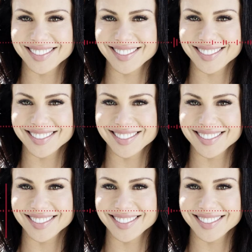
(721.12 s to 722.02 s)
So it's
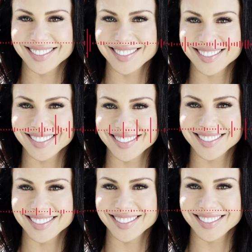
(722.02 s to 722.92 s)
the later
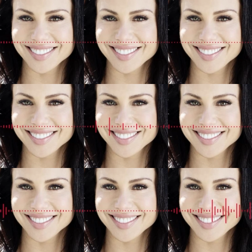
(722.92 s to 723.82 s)
on, it's the
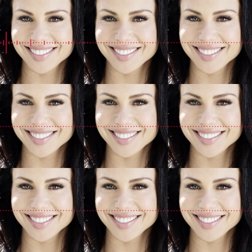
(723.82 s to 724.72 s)
end of life.
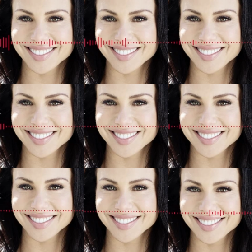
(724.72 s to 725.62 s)
You're also
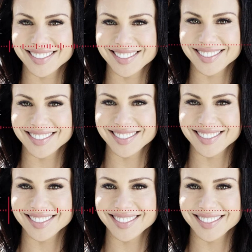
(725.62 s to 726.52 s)
doing palliative
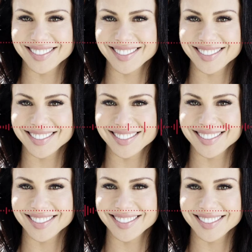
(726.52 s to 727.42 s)
care. You're
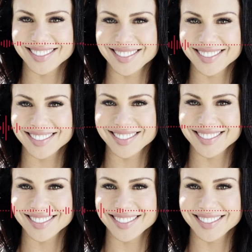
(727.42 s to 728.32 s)
literally at the
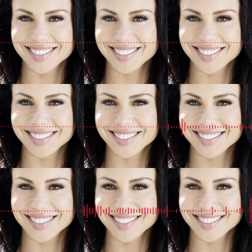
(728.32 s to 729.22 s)
bedside
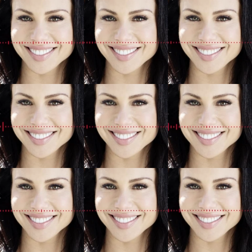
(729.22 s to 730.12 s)
of dying
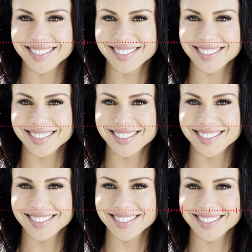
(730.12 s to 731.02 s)
individuals, mm-hmm. and you could
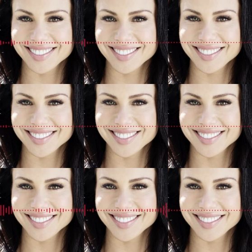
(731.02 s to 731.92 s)
run in through
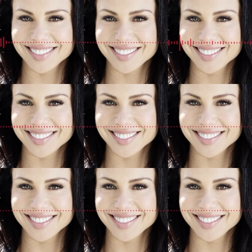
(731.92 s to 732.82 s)
30 a
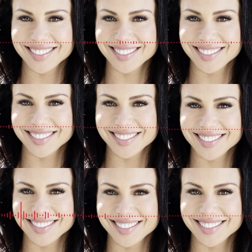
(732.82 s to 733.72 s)
day. Mm-hmm. I mean, it's
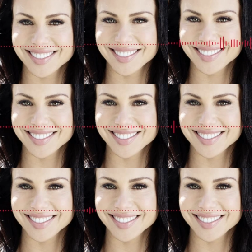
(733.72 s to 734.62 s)
like
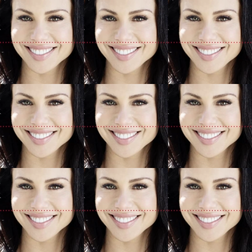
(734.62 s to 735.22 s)
outrageous.